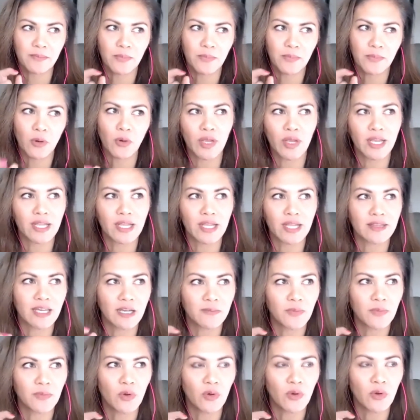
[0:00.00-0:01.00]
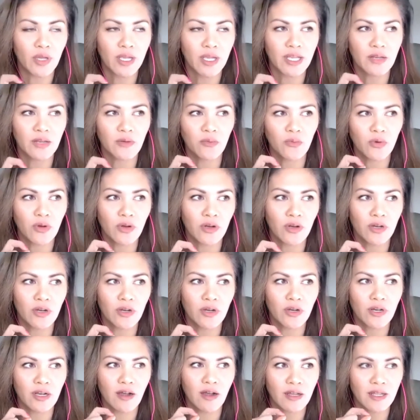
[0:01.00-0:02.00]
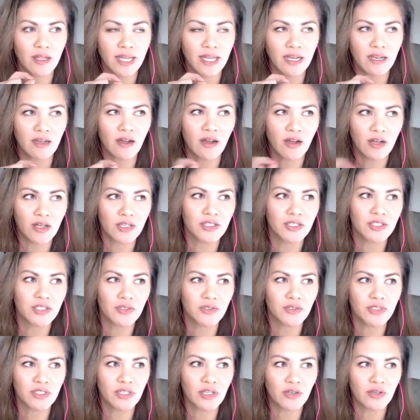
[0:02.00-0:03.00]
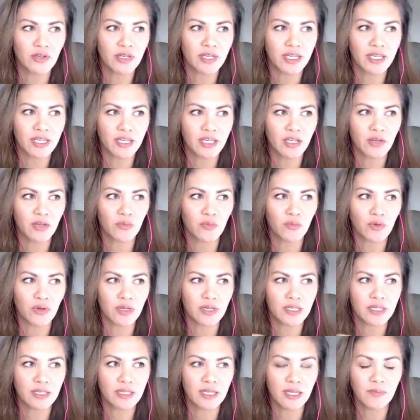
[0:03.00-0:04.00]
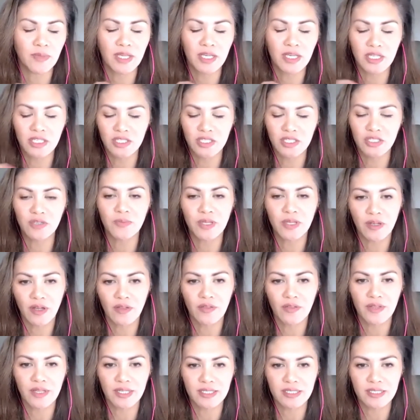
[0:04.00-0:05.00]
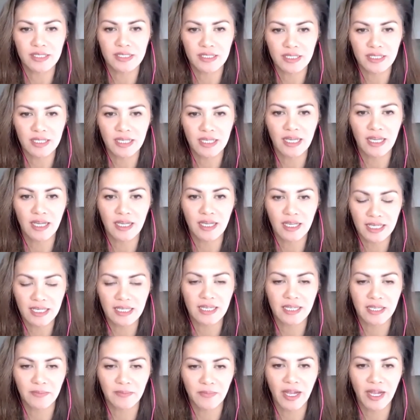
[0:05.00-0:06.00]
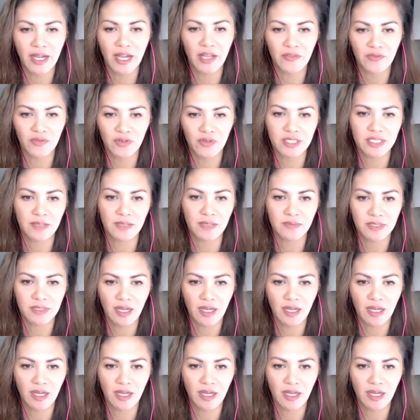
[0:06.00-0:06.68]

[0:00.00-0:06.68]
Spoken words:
point where that caused you to look inward? I mean, because you've been on this healing path for some